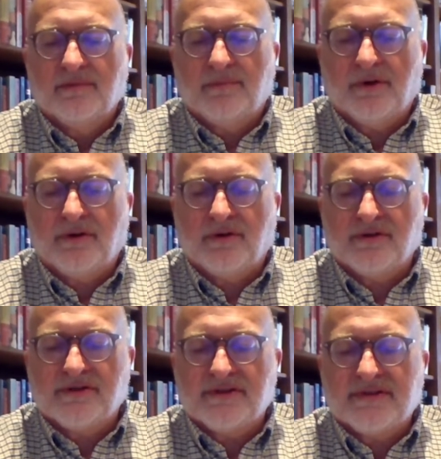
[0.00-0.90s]
Paul
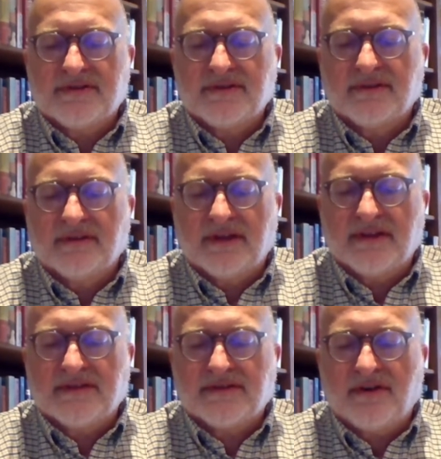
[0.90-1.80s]
urges
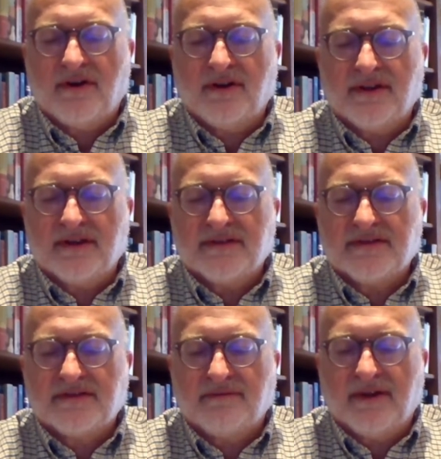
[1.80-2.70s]
his
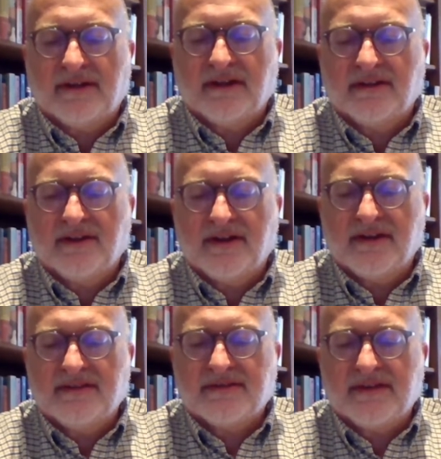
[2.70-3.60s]
audience to
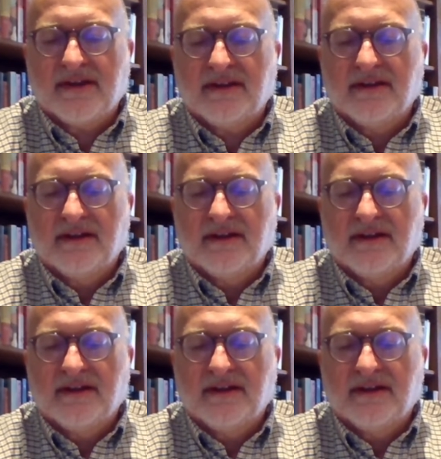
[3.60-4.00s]
recognize that